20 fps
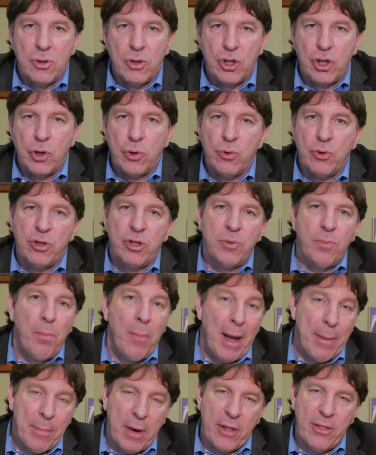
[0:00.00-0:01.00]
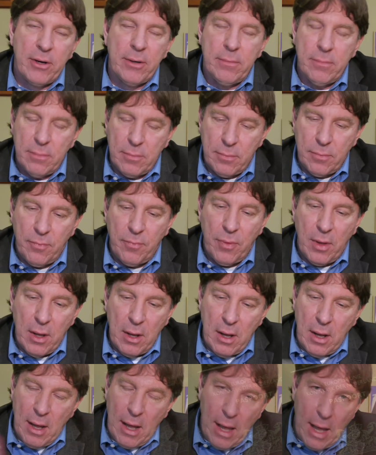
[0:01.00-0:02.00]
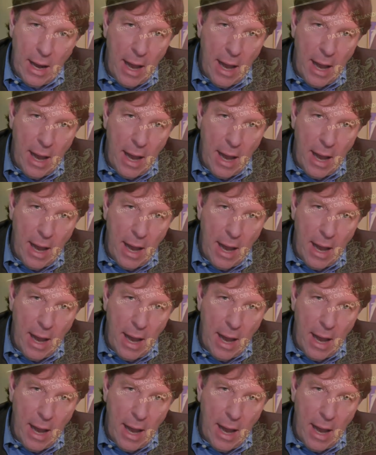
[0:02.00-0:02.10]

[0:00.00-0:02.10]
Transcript: choose my mother and